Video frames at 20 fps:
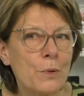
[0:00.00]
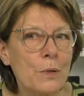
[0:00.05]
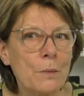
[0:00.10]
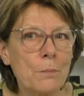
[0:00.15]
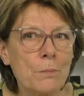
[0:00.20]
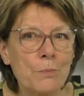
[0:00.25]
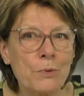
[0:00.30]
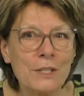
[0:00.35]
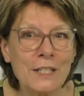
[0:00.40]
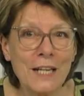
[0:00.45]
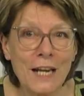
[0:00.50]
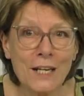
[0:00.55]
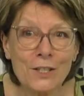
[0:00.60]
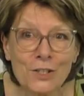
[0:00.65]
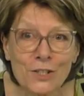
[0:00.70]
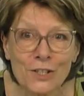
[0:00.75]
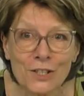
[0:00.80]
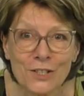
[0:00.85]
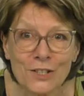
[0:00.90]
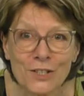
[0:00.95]

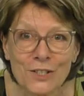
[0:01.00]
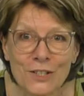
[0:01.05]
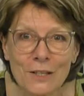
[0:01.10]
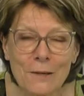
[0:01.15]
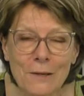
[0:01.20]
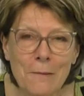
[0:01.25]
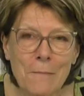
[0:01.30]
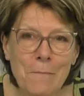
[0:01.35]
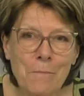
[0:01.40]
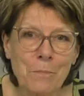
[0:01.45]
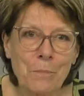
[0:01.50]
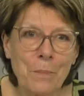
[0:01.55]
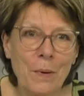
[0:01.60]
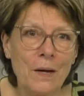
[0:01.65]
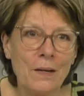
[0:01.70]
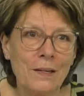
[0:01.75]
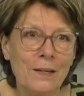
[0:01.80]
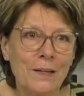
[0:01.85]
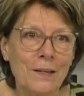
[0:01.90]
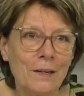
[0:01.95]
pretentious,
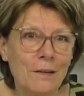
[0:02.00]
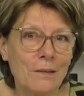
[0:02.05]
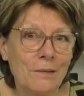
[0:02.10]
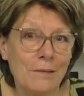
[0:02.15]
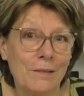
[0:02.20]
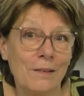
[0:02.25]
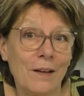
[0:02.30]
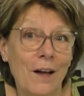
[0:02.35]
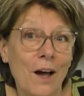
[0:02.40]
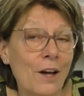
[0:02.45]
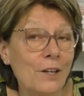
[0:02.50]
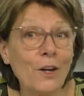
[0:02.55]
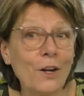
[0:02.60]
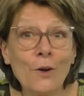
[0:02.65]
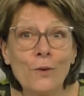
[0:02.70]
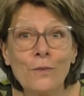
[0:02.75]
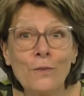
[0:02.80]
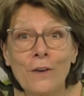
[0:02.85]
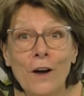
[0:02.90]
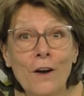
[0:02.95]
but I
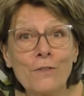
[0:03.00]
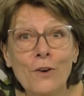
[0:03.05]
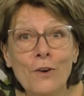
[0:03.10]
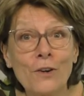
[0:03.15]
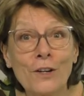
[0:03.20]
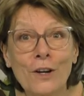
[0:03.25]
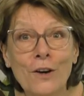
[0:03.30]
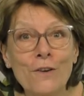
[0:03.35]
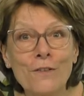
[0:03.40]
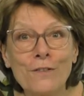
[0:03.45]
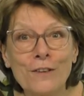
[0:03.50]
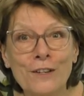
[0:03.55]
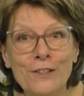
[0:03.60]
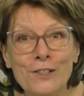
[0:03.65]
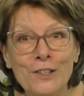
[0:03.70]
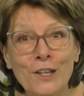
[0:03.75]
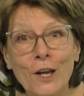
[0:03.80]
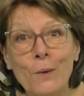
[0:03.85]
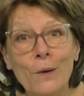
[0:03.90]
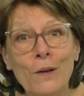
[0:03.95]
know I've got girlfriends
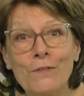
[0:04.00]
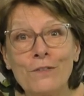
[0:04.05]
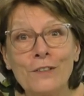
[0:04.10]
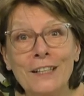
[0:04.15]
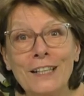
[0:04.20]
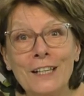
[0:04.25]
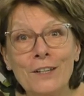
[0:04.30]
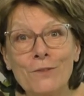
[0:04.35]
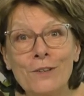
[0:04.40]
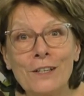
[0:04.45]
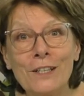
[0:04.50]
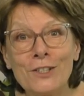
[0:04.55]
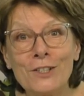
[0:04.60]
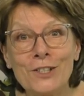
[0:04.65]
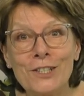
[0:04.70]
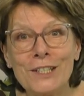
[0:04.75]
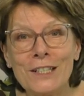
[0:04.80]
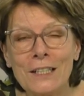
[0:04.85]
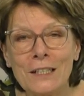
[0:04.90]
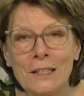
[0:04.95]
that go every year
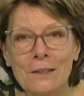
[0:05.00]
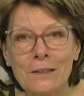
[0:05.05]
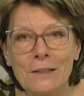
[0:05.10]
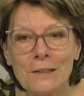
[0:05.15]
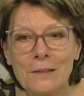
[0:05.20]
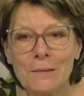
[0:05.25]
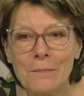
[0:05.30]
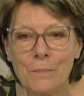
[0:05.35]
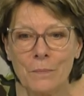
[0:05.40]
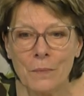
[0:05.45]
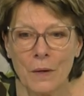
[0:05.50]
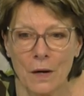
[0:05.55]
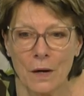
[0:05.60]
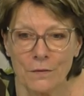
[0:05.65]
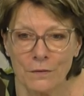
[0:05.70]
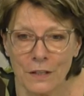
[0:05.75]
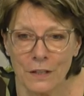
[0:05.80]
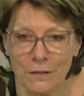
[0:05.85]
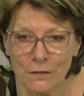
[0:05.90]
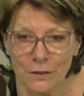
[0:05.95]
religiously, but
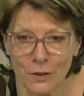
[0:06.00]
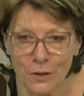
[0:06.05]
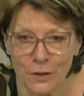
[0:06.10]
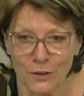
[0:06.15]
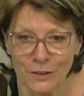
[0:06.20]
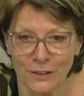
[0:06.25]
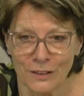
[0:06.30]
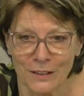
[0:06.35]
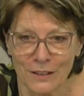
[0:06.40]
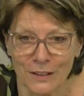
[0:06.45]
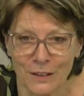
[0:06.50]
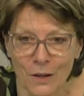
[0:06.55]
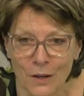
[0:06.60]
I've never gone.